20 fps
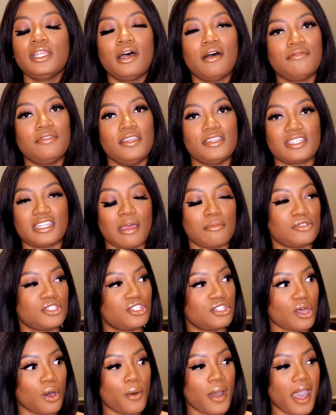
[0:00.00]
love these, and I'm
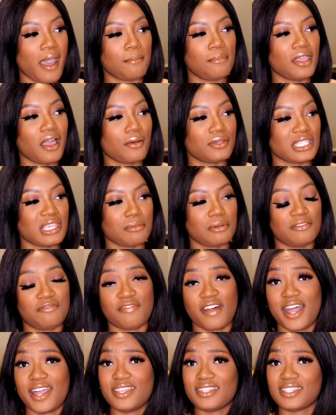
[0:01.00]
so happy I was able to
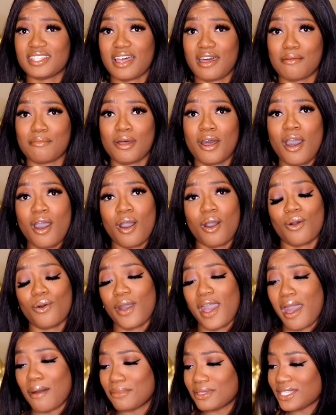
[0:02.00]
find some
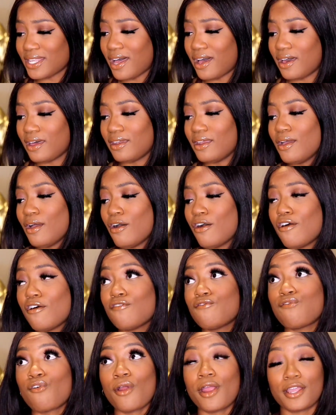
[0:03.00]
on Amazon
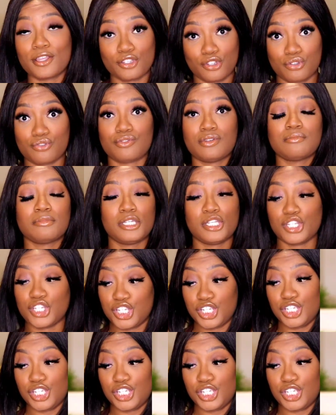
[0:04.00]
for extremely